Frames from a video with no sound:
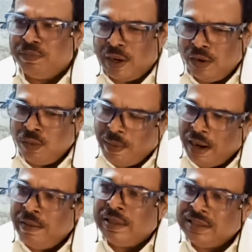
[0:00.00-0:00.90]
Parvo
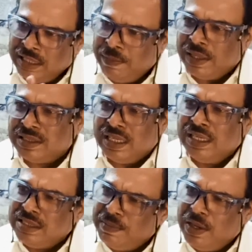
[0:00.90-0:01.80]
virus infection
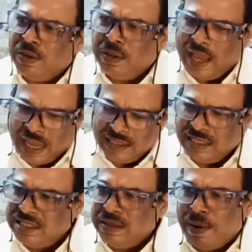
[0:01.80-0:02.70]
is as
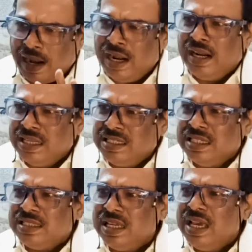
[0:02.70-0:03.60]
it is a viral
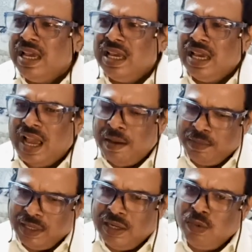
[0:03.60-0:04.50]
disease. I
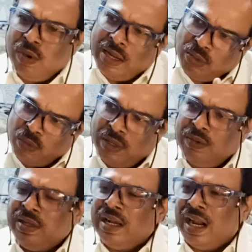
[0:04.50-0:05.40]
am telling you, I told
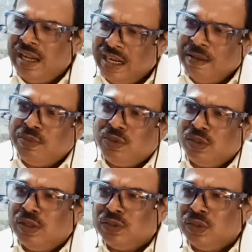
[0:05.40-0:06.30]
you in earlier
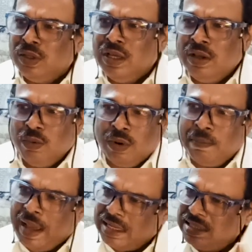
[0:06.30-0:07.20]
episode also,
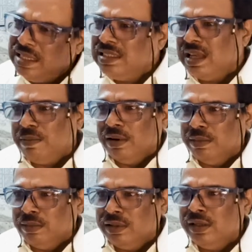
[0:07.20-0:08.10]
when vaccine is
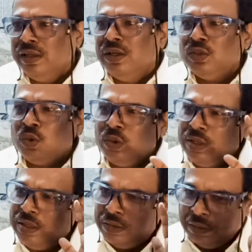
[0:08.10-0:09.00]
available.
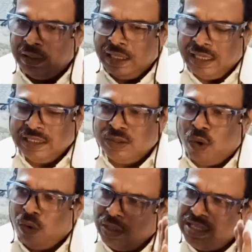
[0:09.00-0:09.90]
So it is
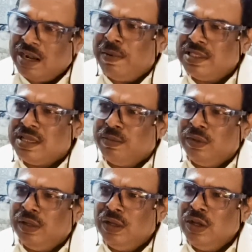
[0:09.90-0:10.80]
always
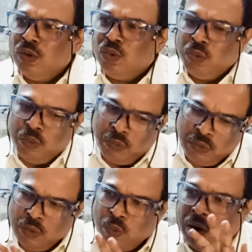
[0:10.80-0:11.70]
advisable to,
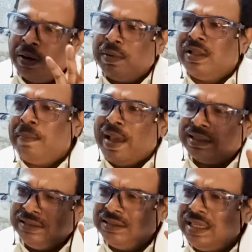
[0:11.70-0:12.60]
whatever the
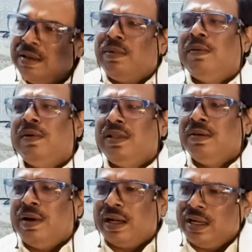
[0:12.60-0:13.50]
vaccines are available in
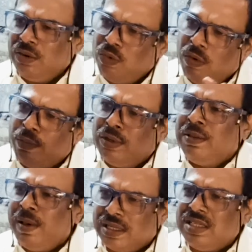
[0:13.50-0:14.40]
the market, you go for
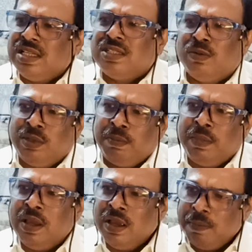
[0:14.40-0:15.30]
the vaccination of the
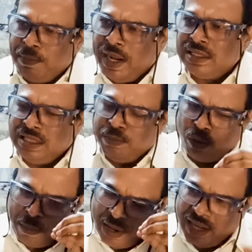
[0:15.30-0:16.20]
pets in
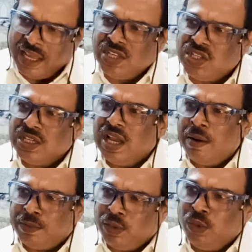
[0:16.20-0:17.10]
proper age
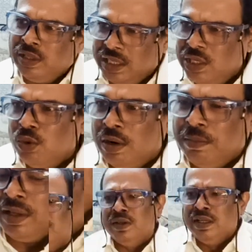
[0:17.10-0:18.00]
after doing the
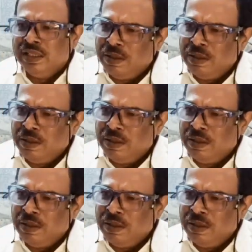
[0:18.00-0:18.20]
deworming.